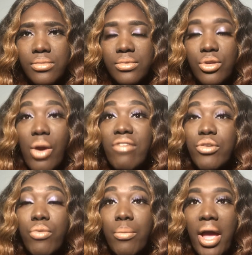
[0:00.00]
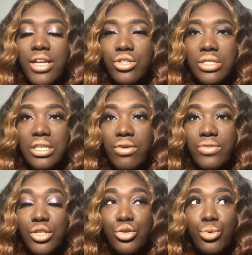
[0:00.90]
You have to remind yourself
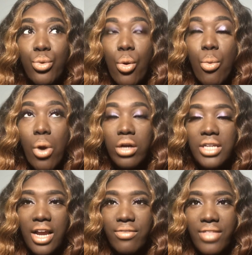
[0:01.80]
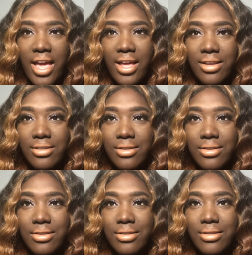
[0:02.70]
that you walked out of that
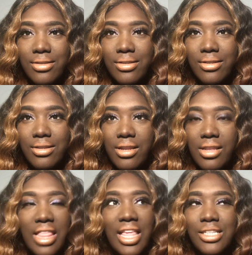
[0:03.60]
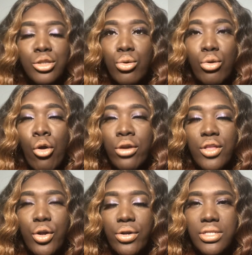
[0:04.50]
that's no longer the
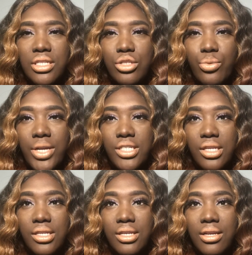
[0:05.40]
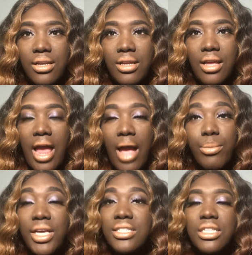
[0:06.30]
current situation. And
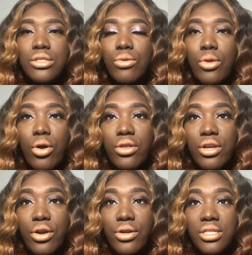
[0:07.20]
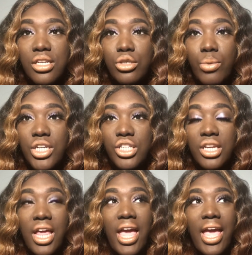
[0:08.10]
because it's no longer the current situation,
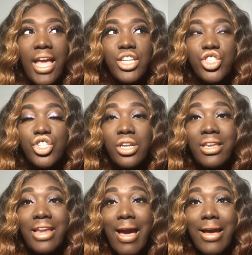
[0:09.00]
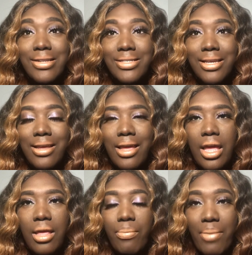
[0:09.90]
it should not
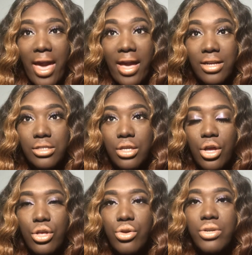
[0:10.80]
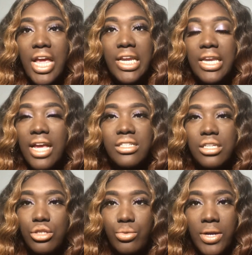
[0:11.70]
impact your day-to-day
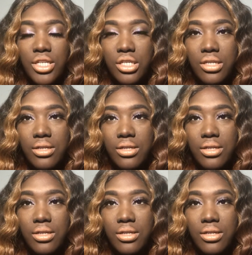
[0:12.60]
situation.